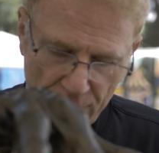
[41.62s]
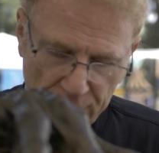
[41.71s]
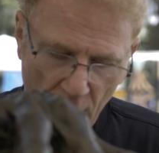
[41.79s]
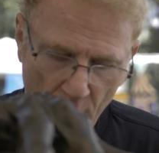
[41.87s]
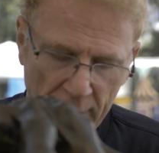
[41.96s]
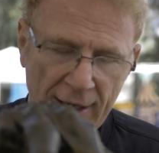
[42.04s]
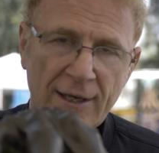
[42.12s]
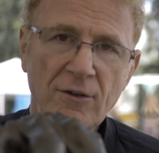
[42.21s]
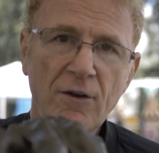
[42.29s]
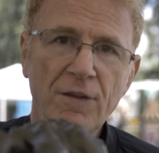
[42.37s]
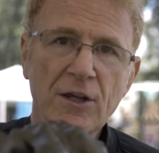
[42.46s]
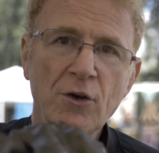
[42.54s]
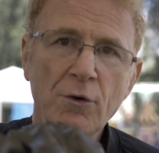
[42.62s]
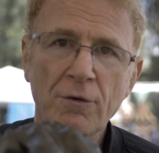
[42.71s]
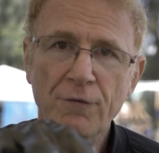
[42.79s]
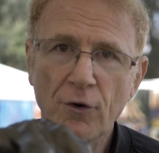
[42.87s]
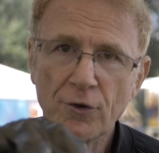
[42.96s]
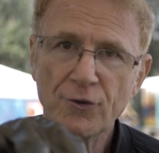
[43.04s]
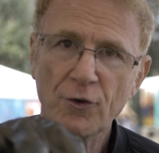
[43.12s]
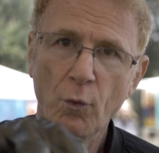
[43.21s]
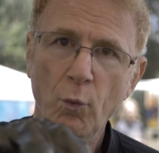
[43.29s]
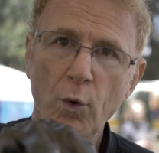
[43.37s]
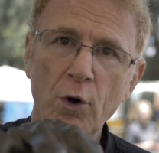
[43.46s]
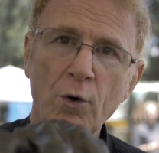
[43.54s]
flowing into the universal
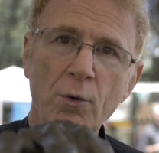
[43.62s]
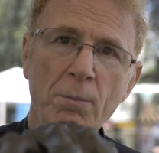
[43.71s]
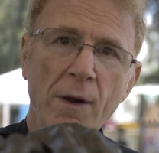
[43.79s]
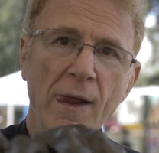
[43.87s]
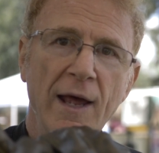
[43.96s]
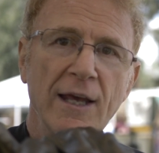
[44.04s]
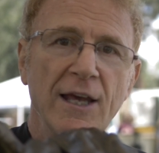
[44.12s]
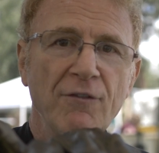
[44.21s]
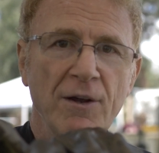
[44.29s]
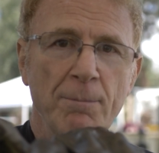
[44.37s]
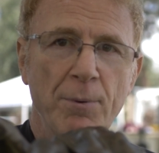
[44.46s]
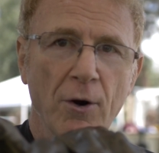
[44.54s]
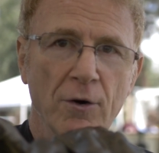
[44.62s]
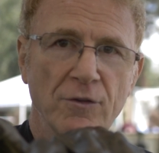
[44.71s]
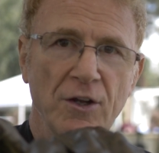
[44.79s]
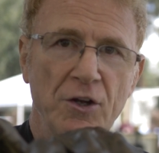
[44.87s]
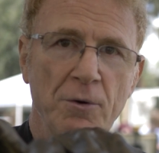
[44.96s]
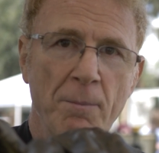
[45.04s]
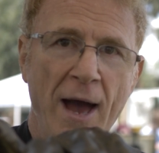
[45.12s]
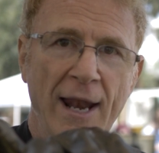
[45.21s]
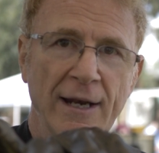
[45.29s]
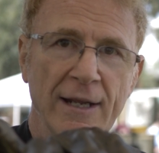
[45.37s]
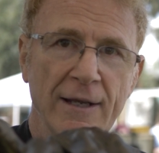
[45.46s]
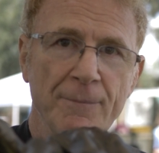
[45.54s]
womb, giving birth to
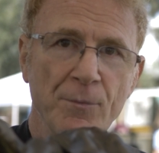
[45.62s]
humanity.